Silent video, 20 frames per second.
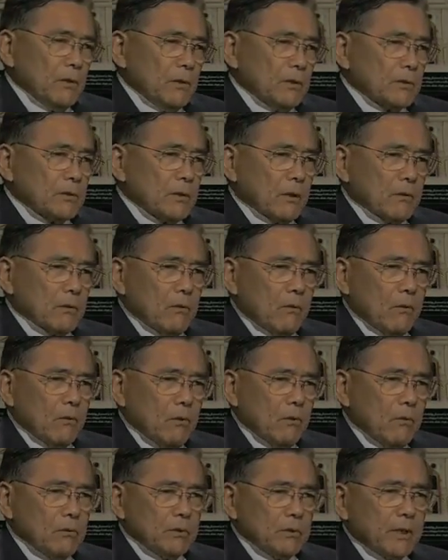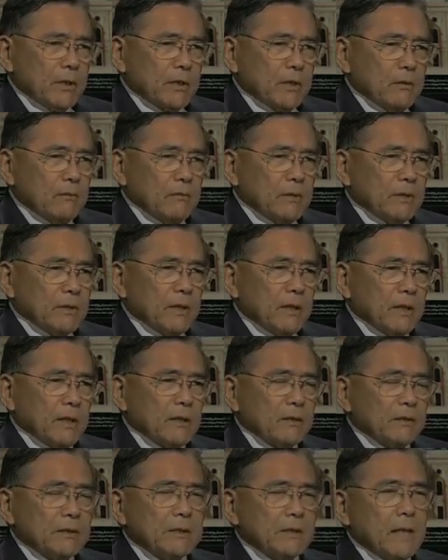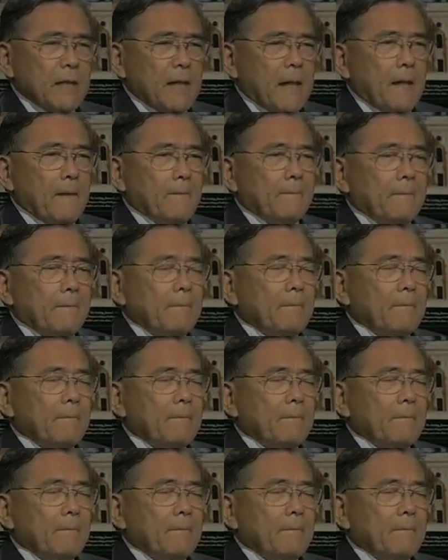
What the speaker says: So I go, "Holy cow, what the heck is that?"